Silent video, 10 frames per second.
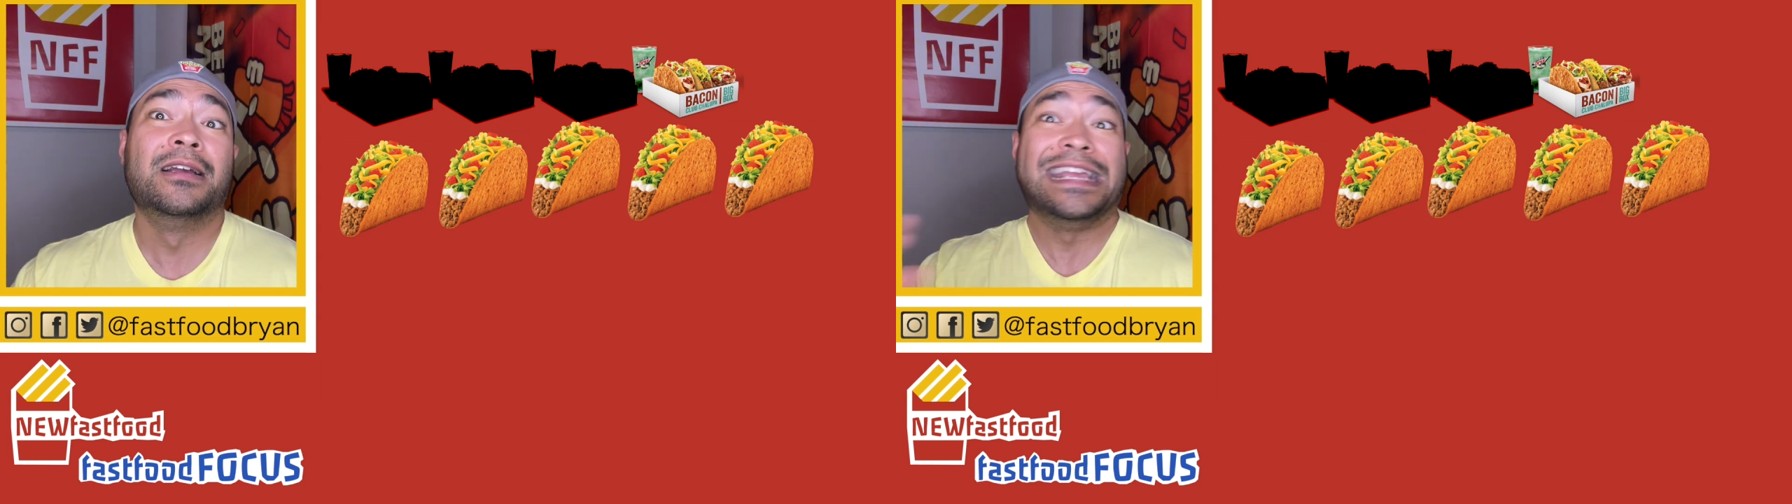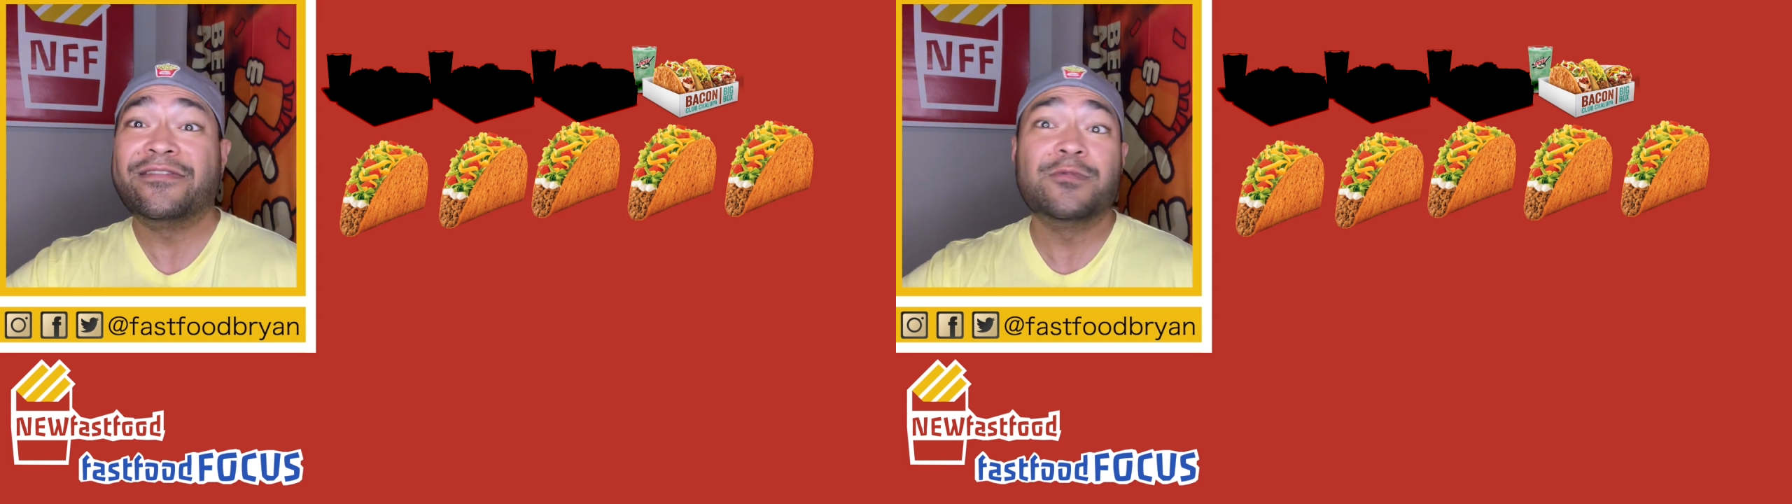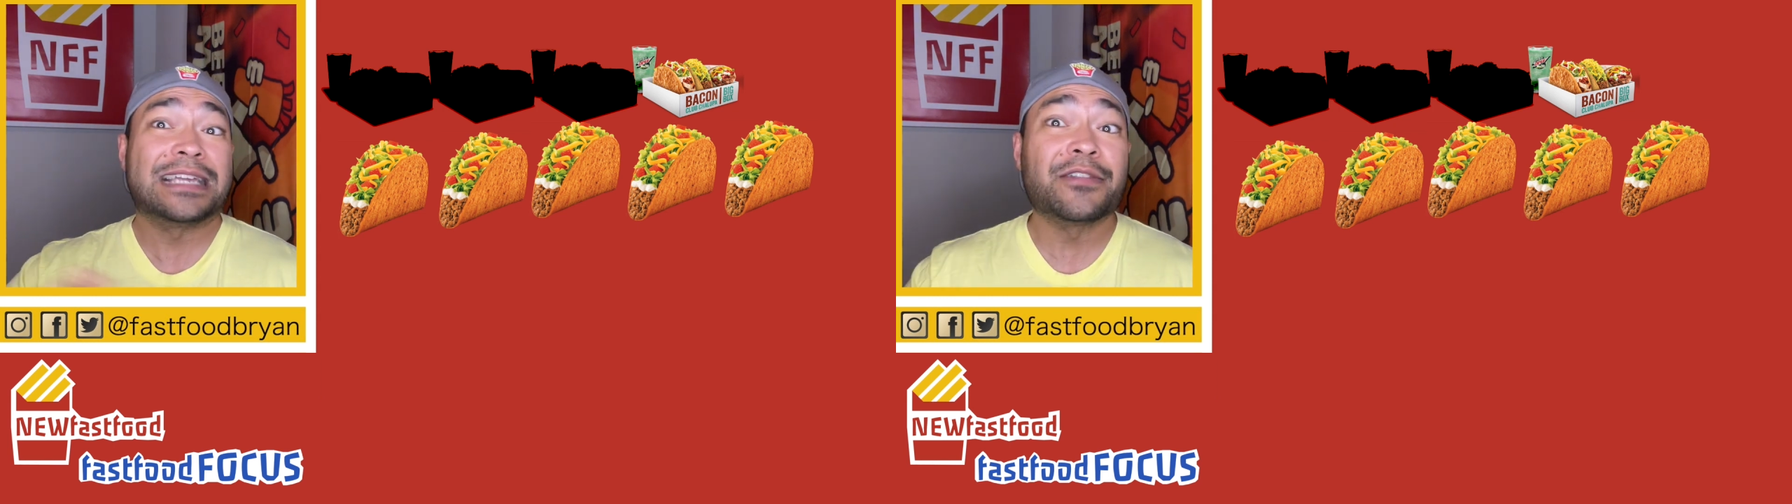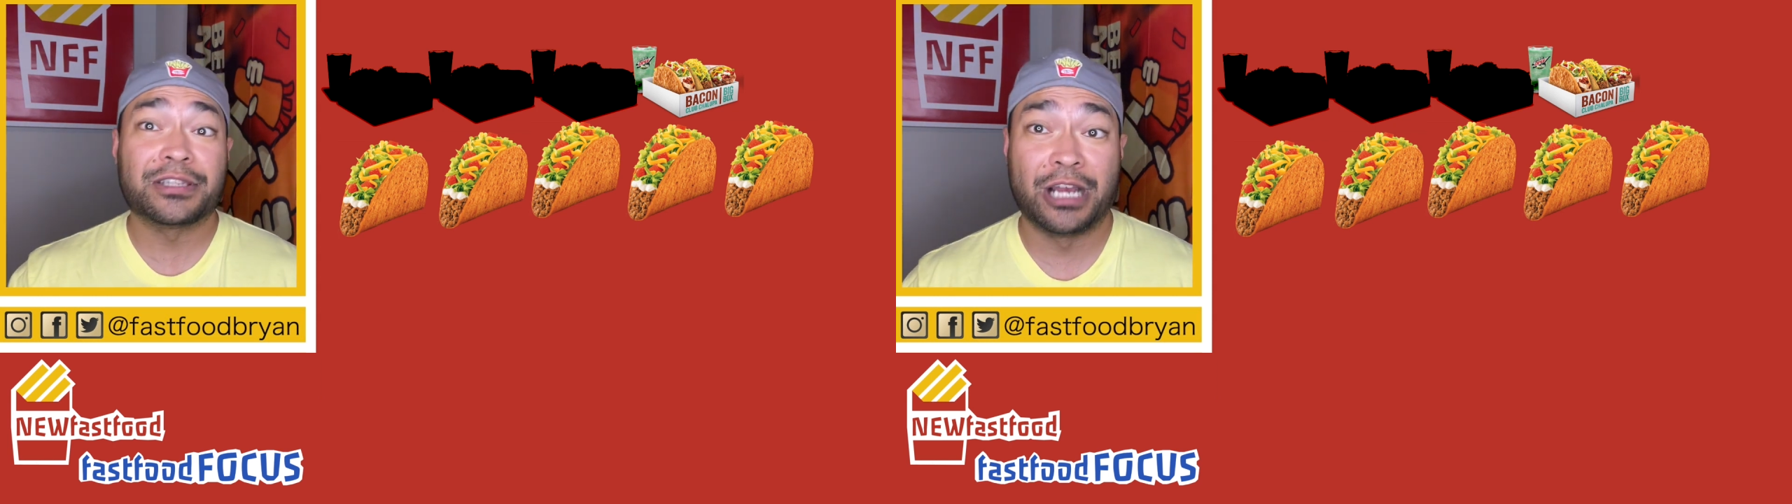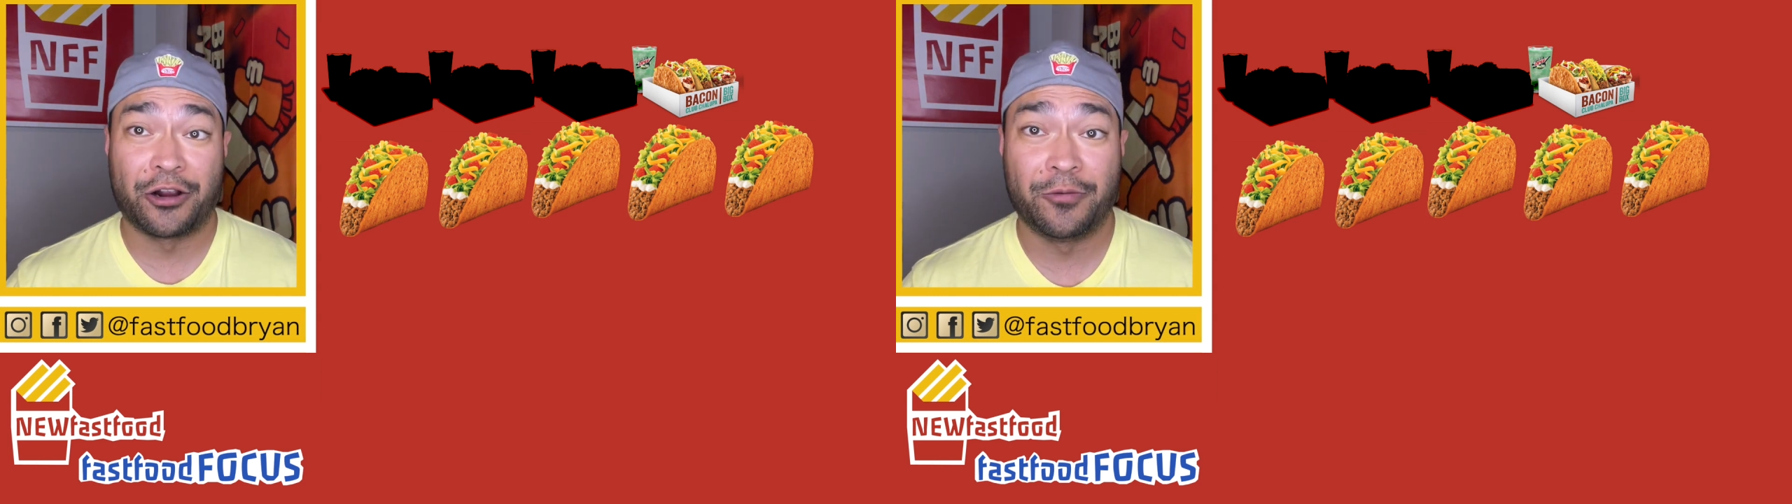even without
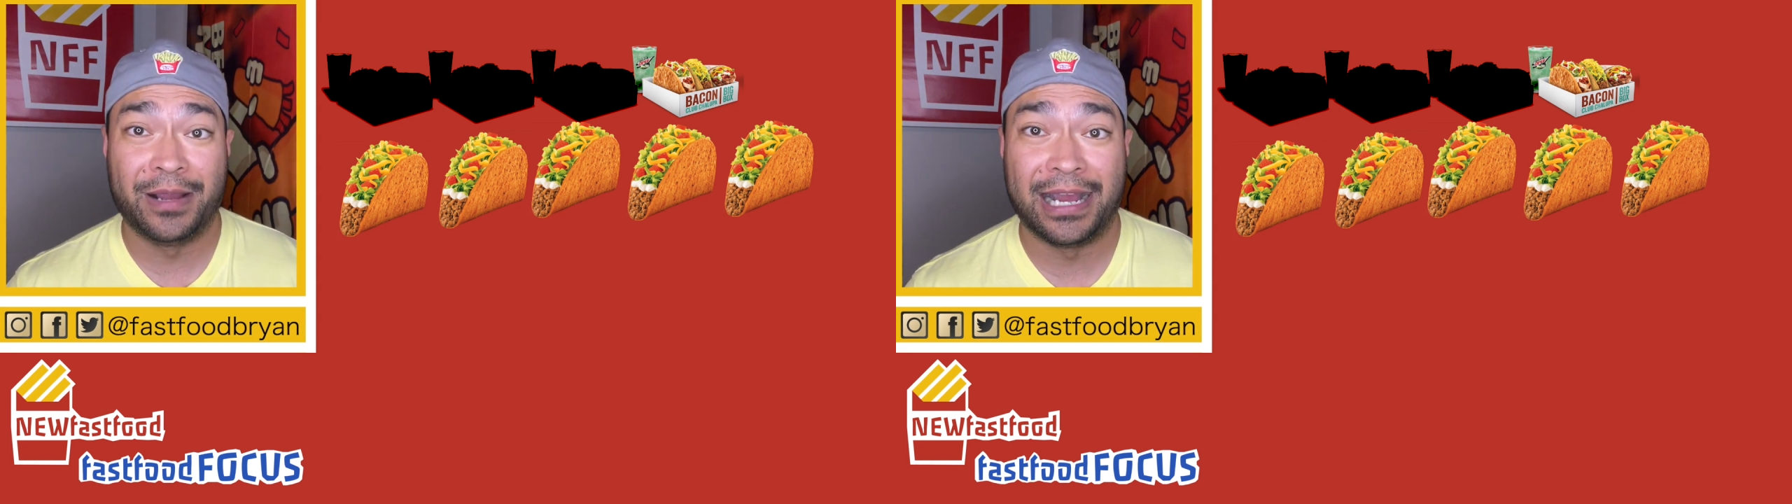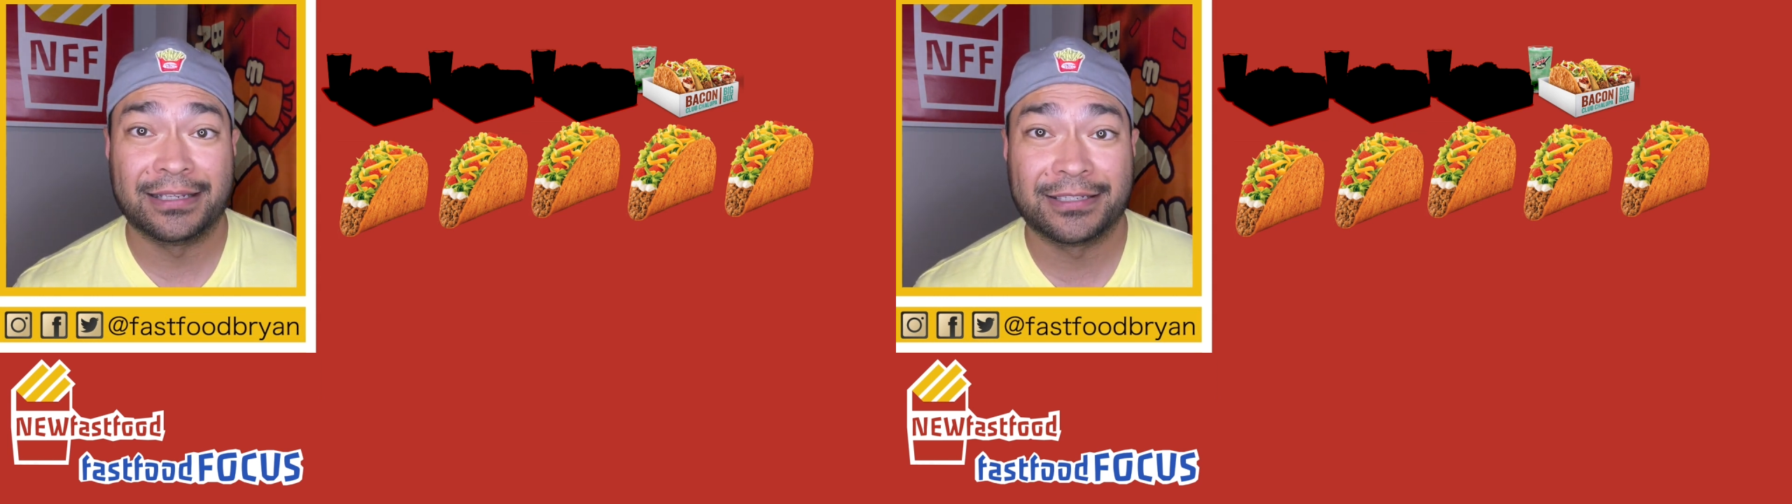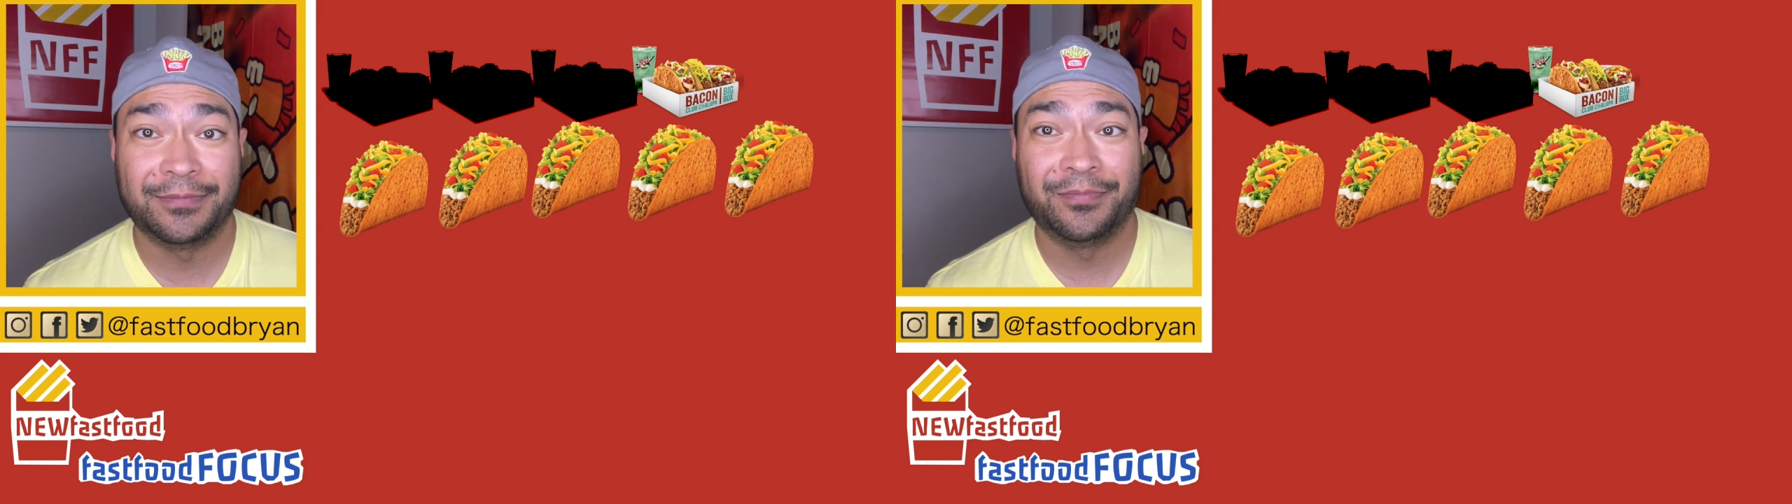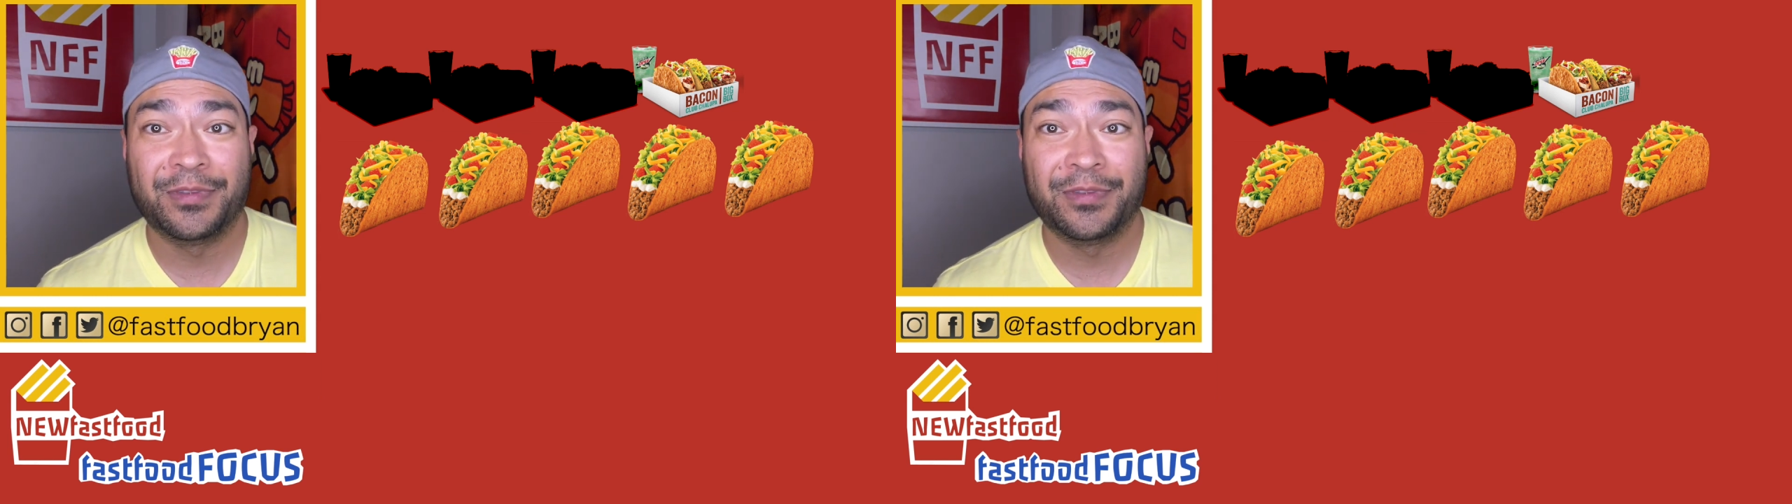the Taco Pass.